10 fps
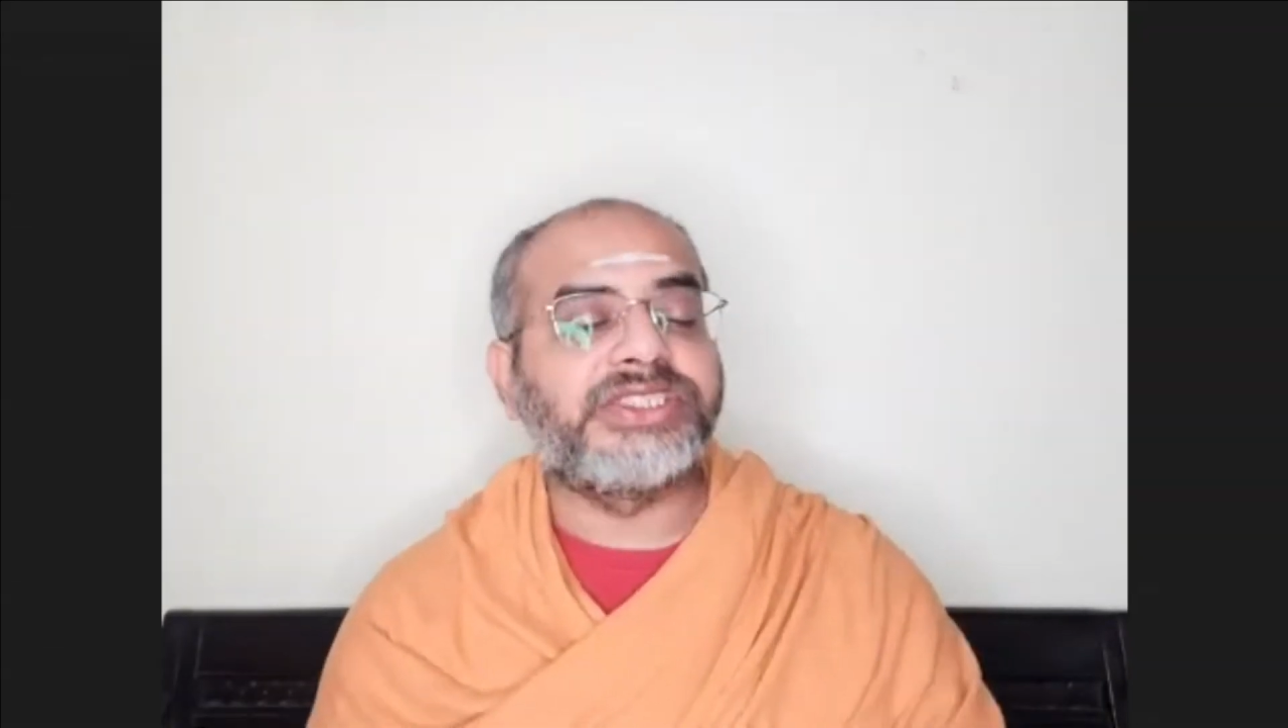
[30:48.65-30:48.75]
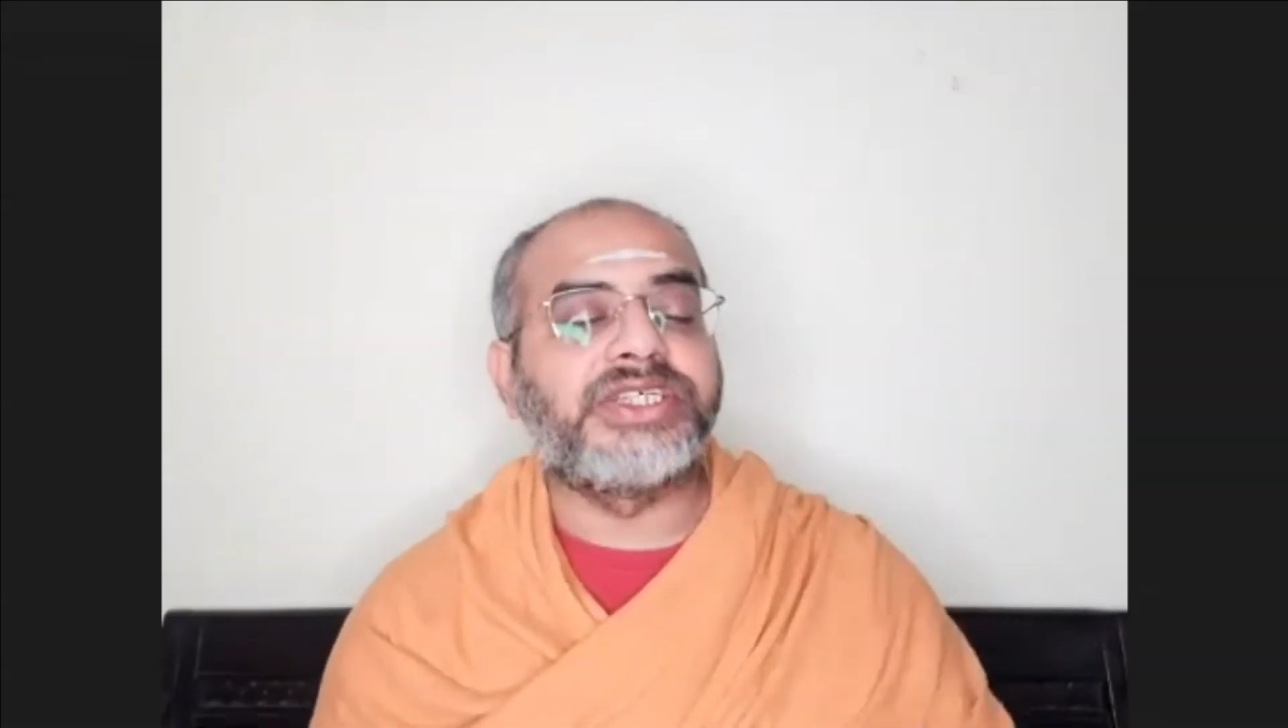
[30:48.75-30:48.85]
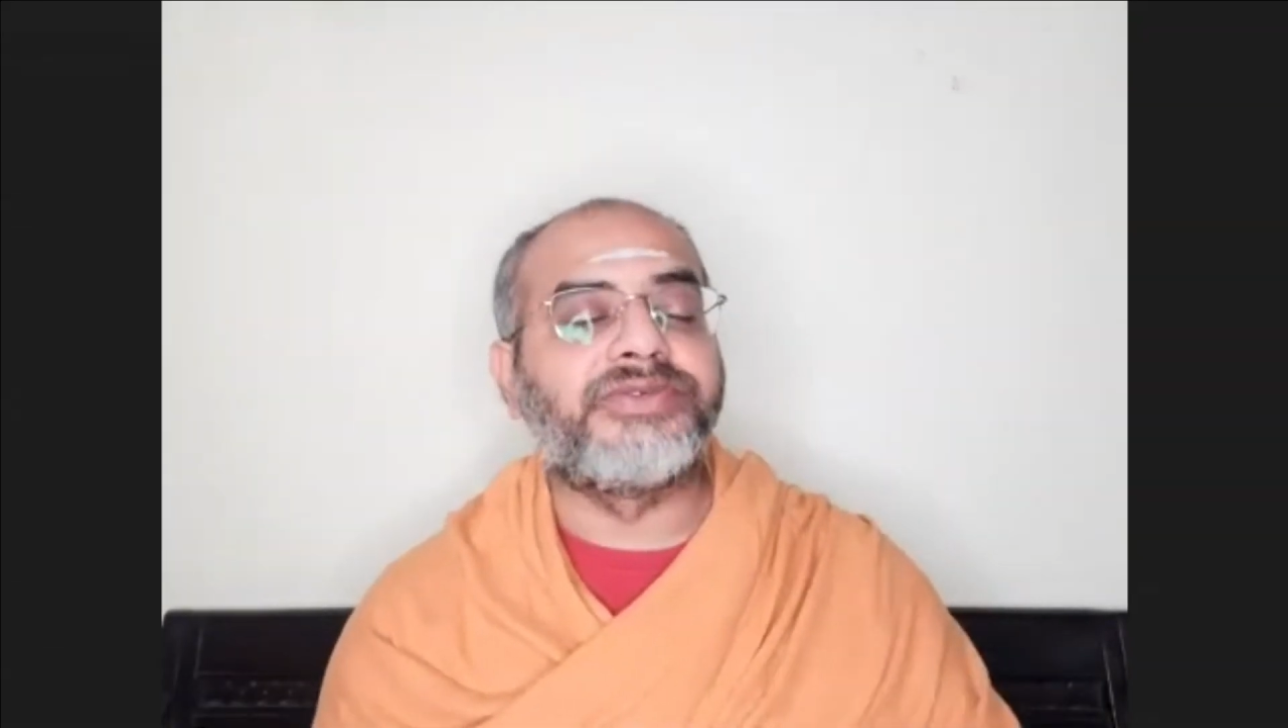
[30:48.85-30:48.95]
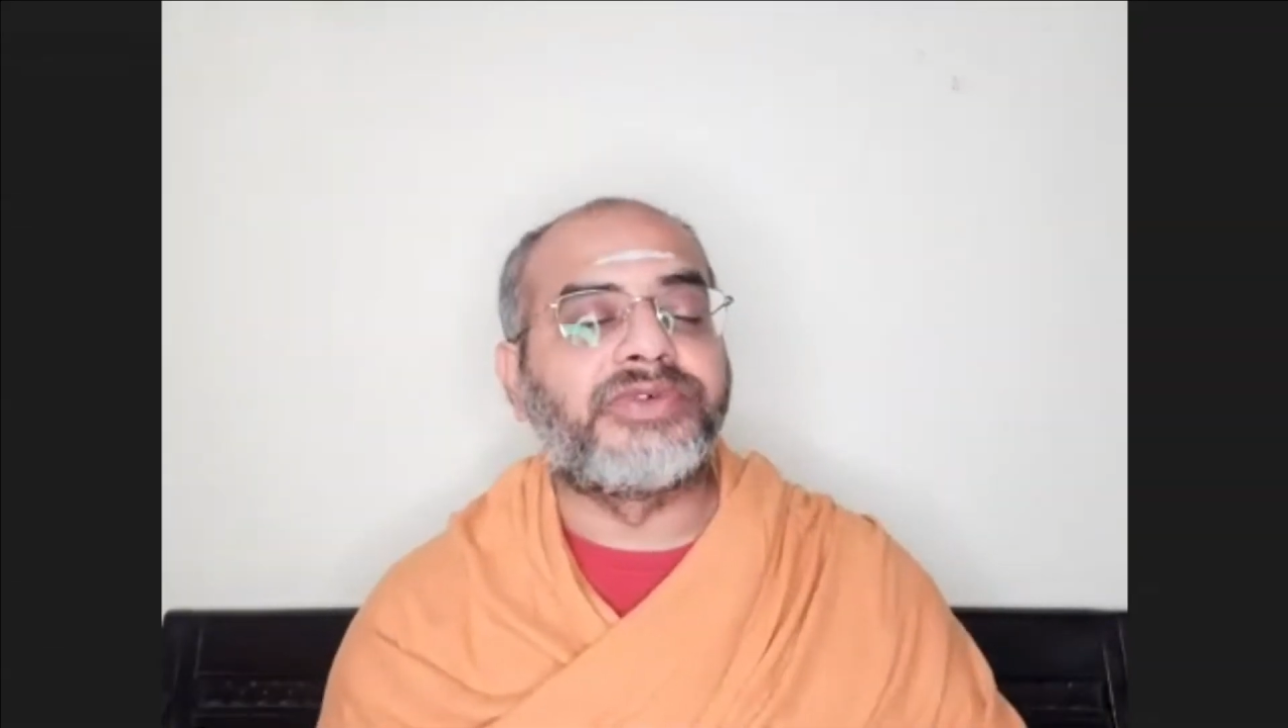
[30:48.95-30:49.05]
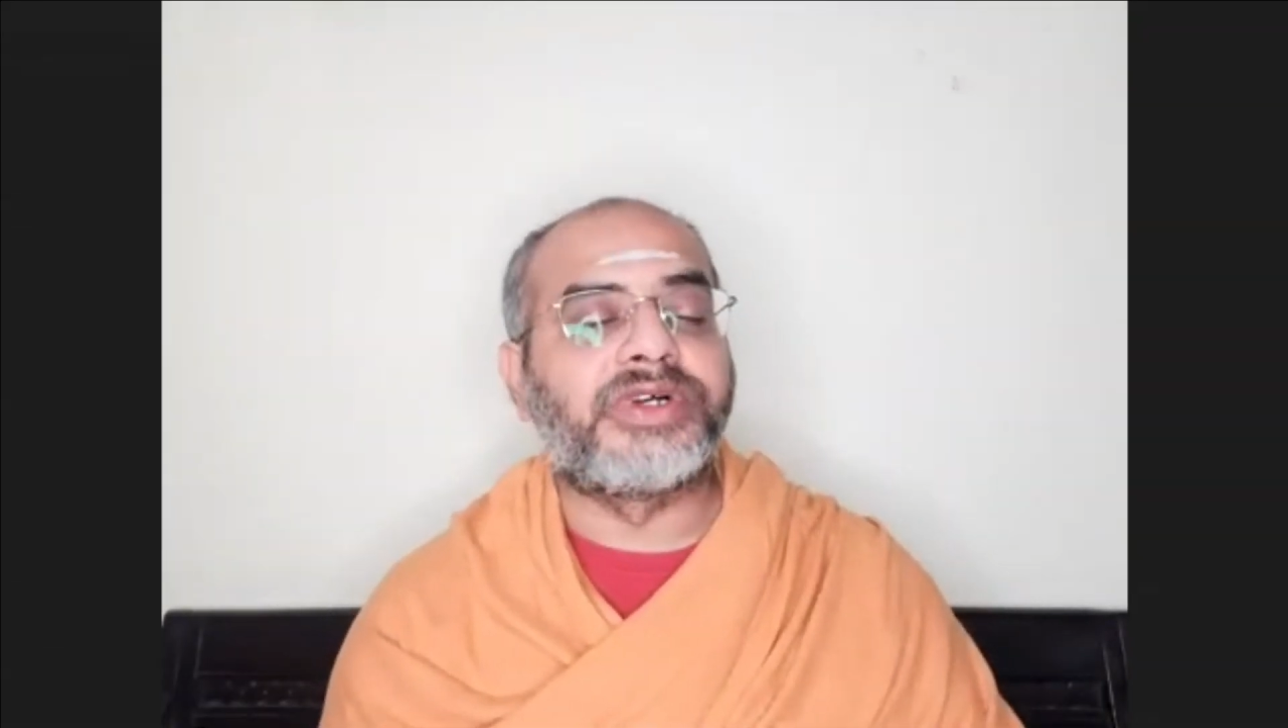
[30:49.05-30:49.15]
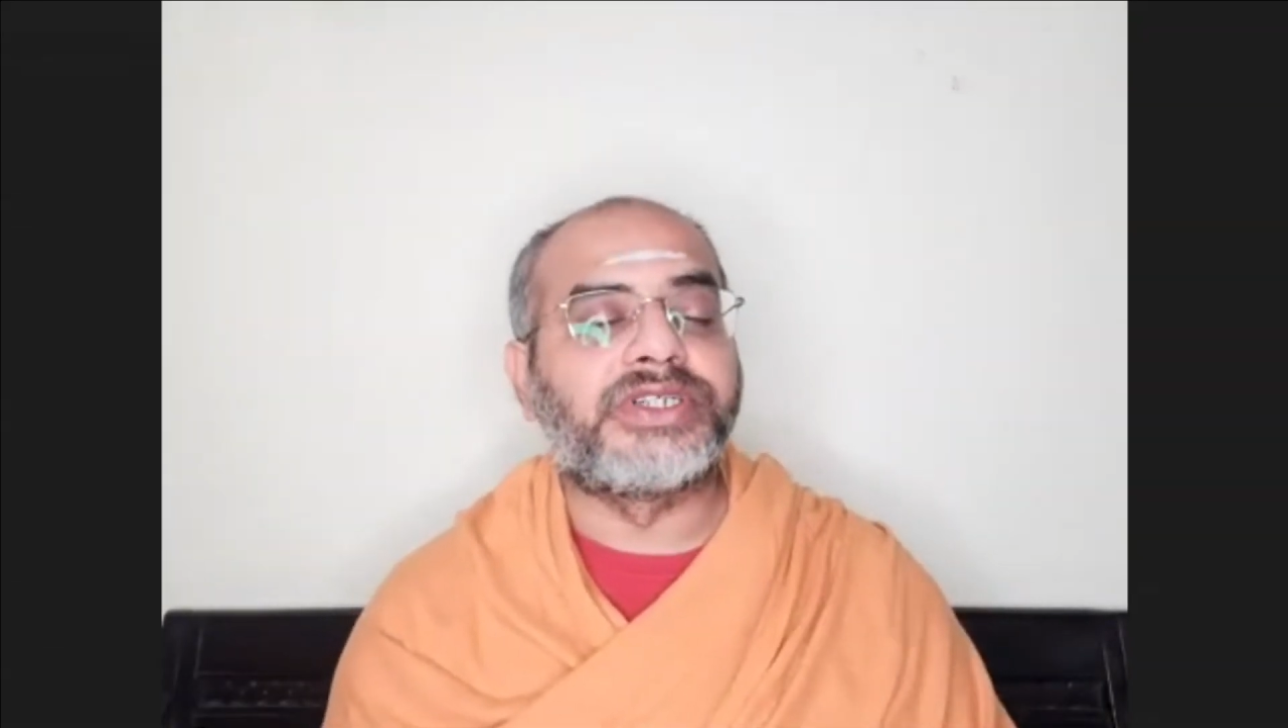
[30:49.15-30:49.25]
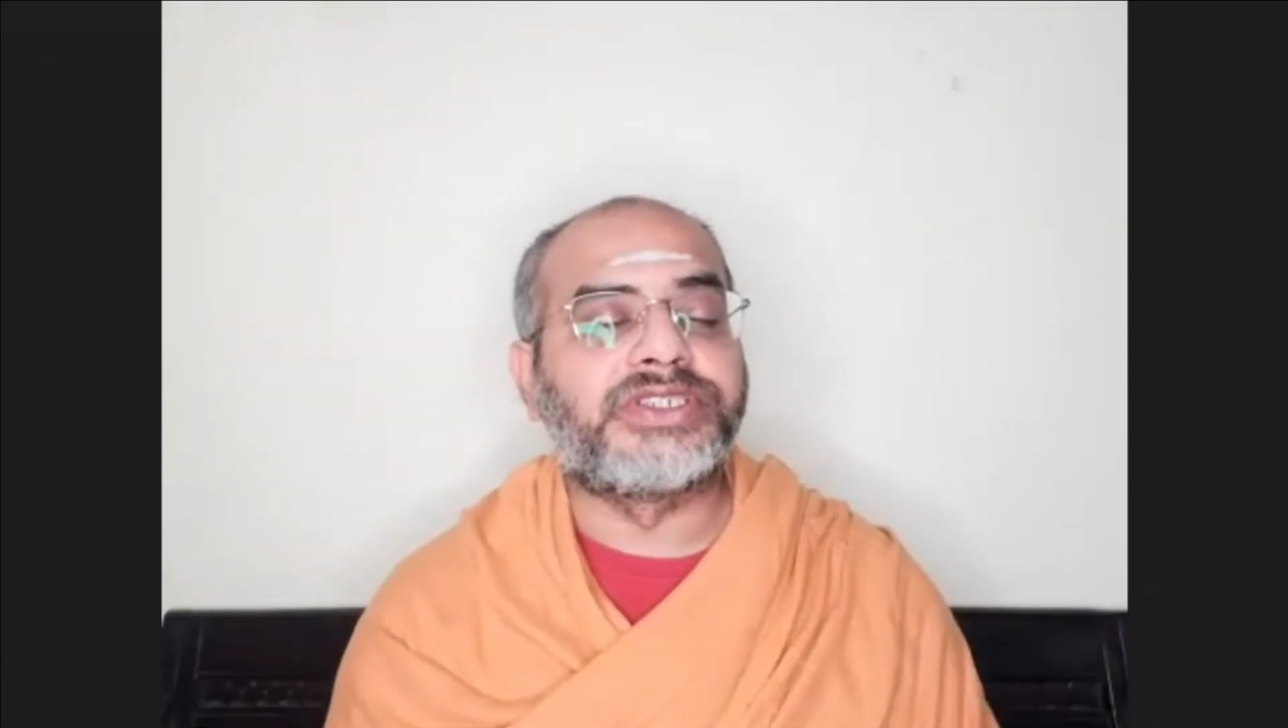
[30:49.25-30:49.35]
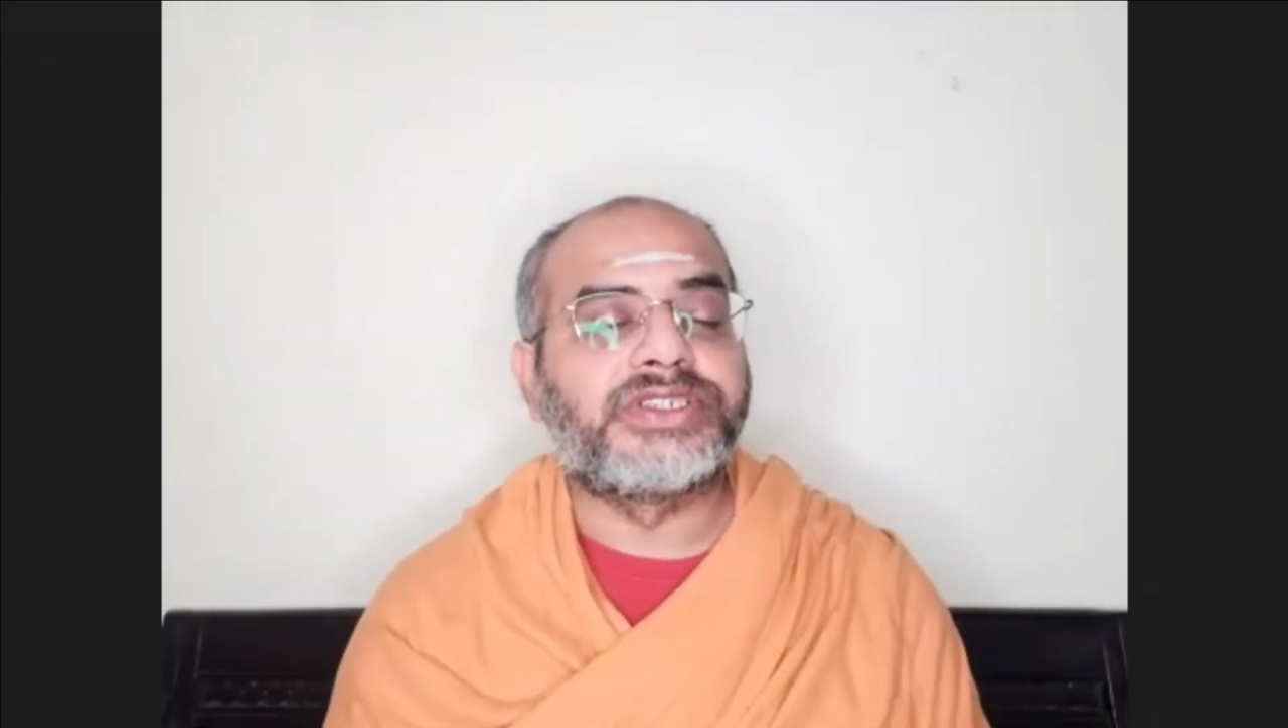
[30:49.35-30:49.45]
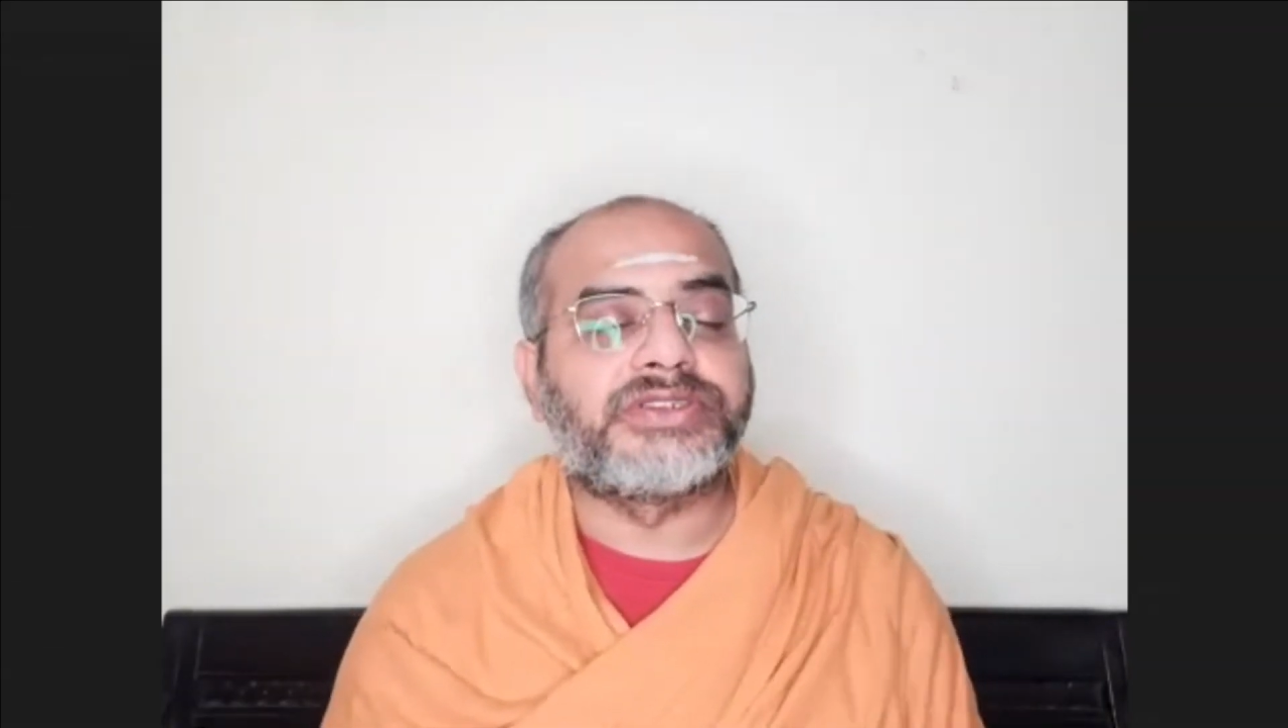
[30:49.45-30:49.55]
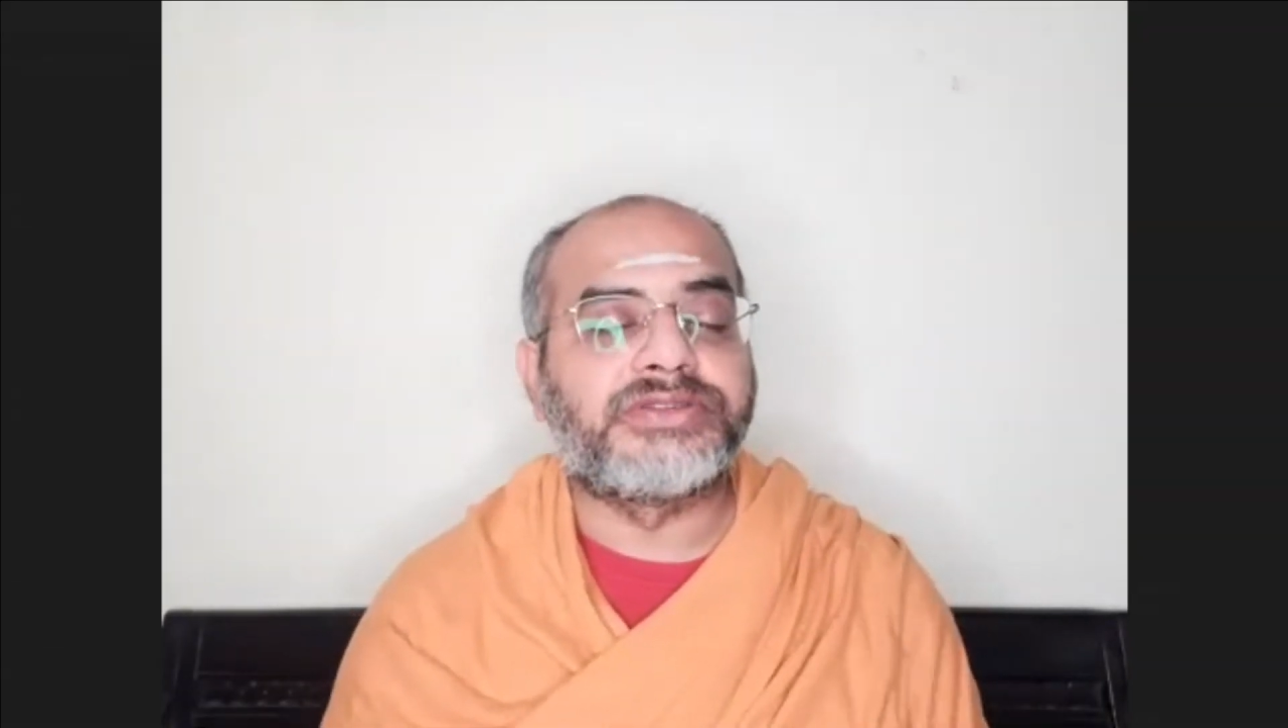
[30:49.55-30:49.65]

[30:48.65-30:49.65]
the words,